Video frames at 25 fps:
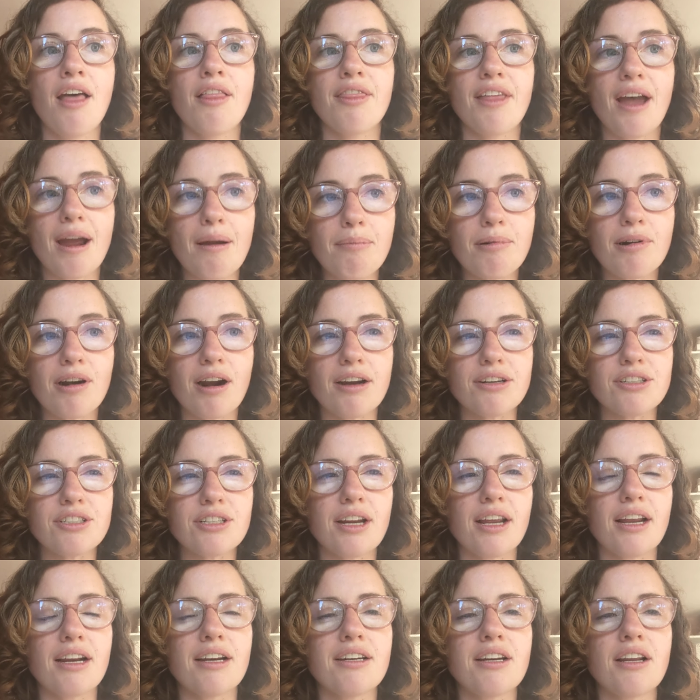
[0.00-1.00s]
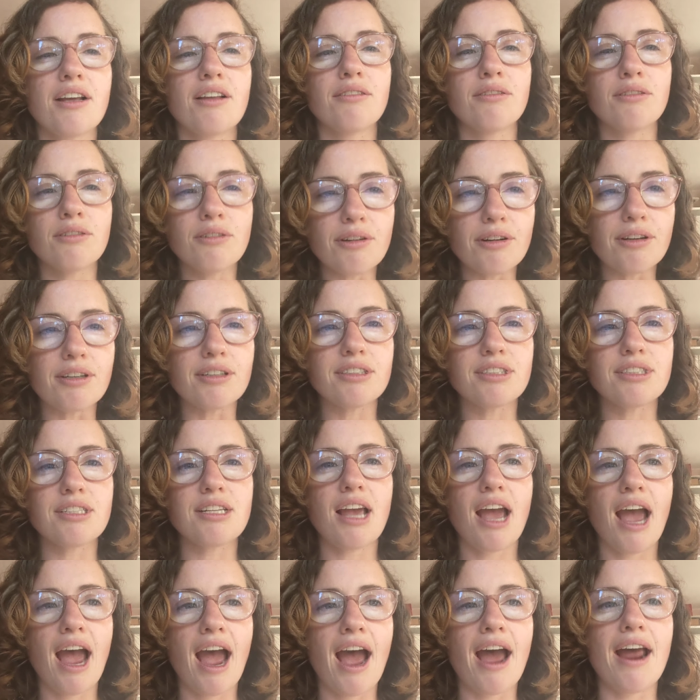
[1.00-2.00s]
That project looks
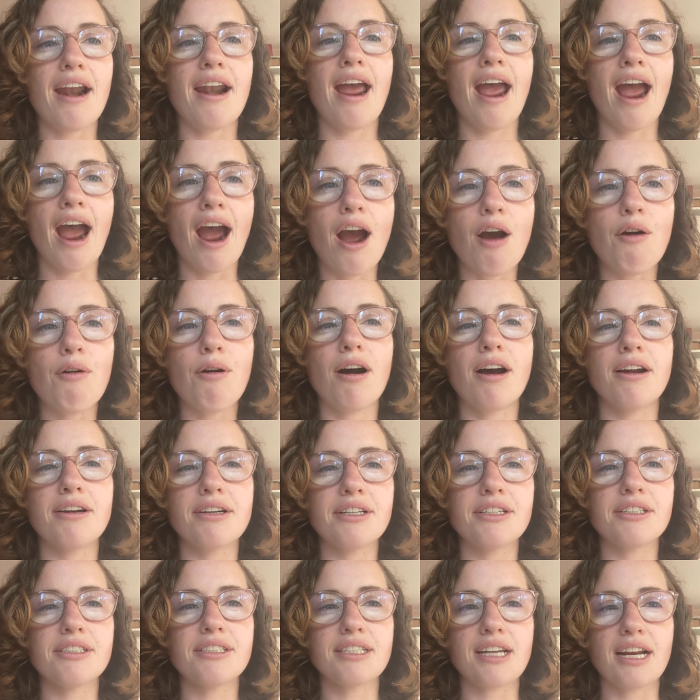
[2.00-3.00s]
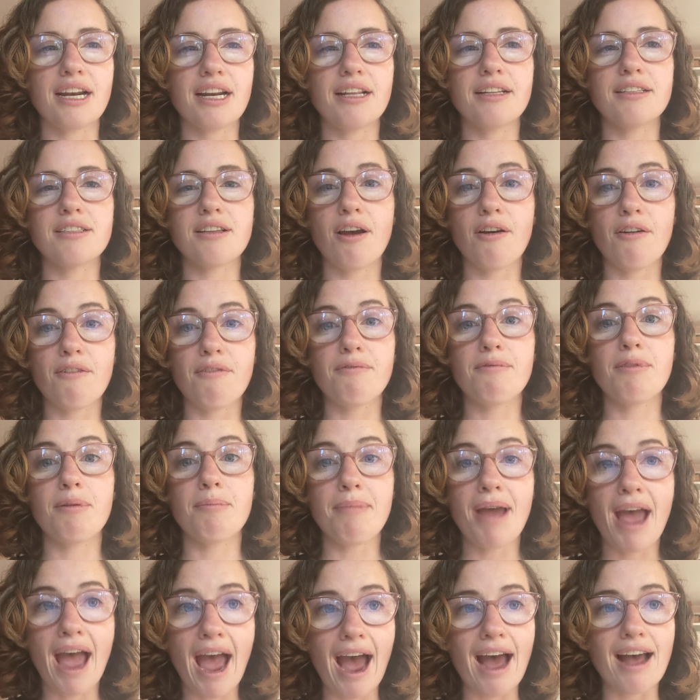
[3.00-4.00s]
at how understandings of the
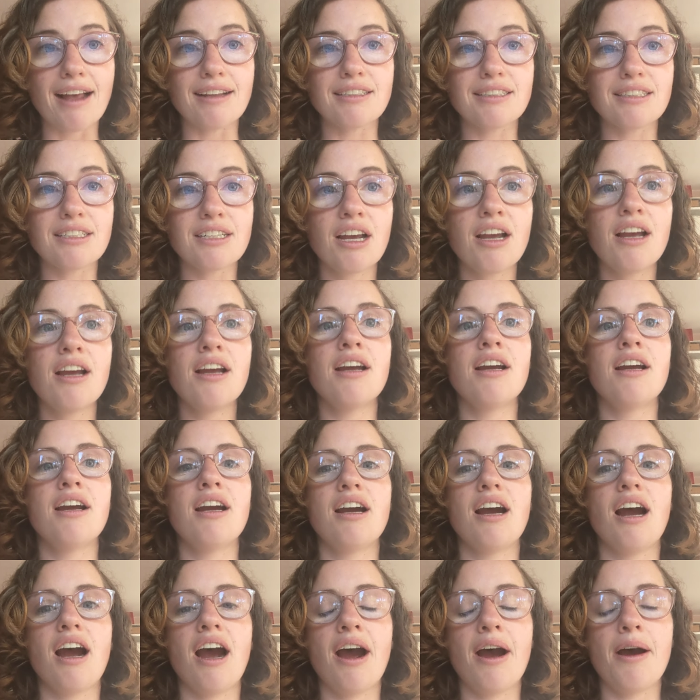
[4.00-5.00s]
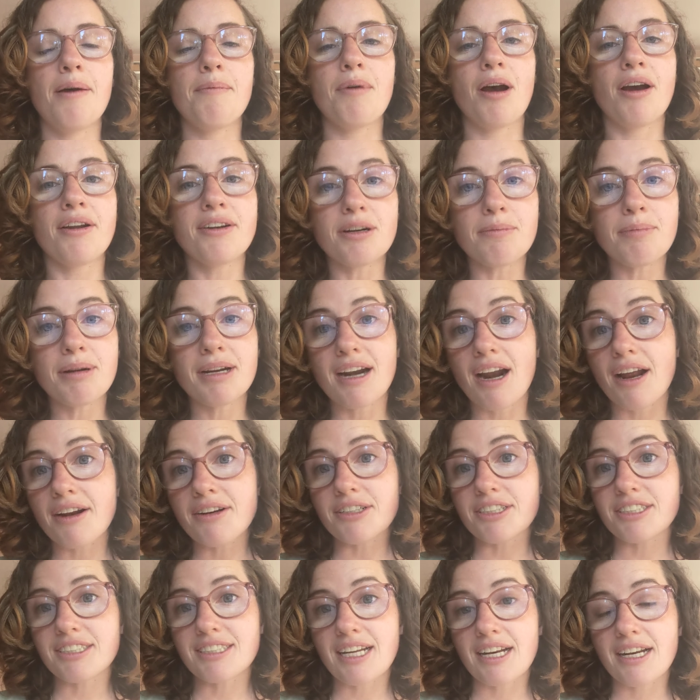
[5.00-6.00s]
past underpin
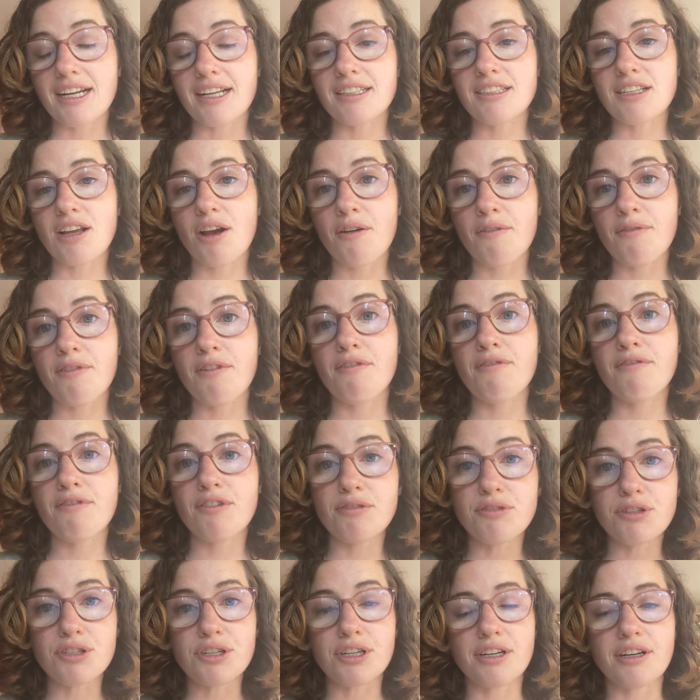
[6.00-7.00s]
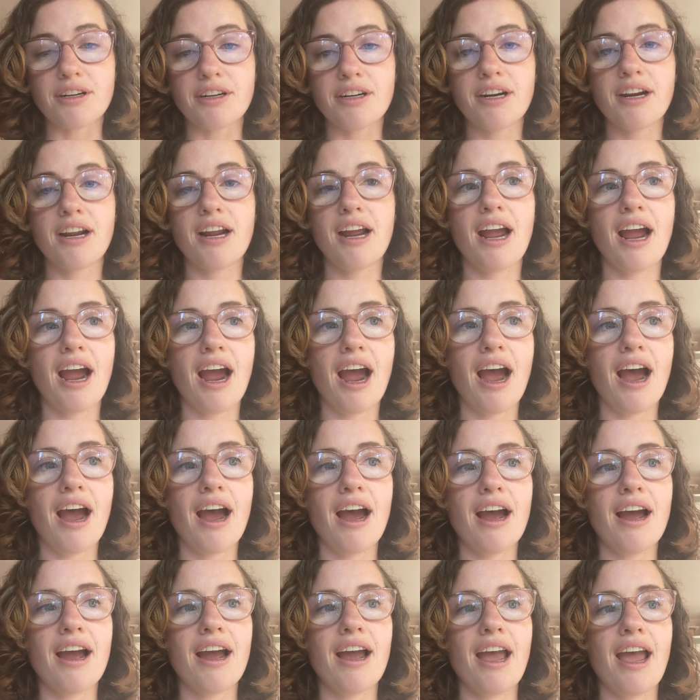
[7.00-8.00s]
understandings of the future
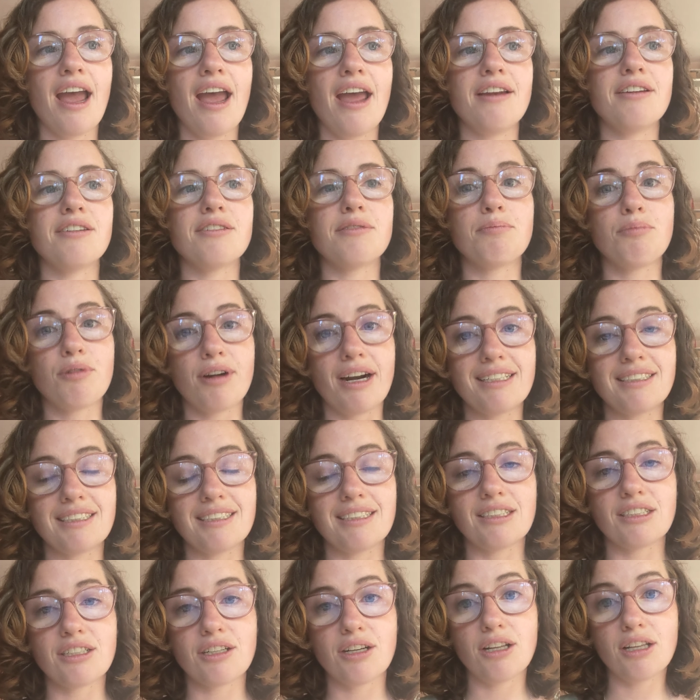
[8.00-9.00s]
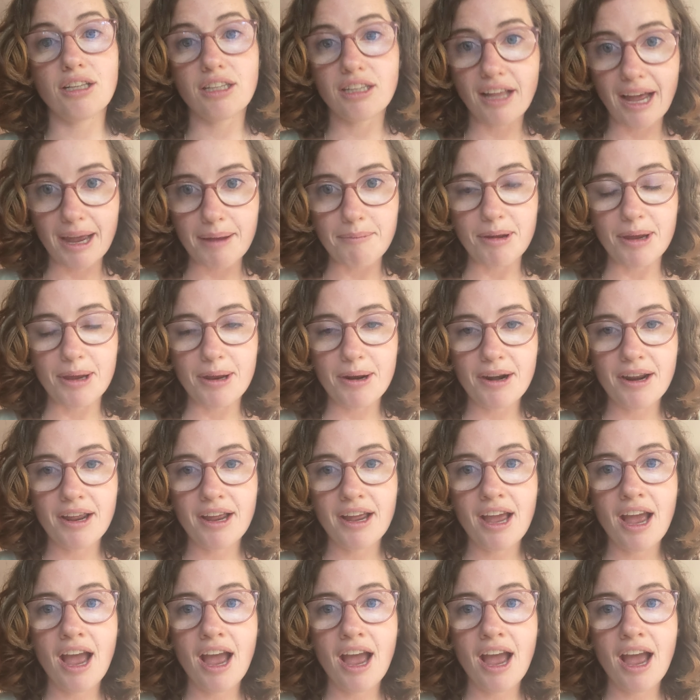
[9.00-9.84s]
and present climate.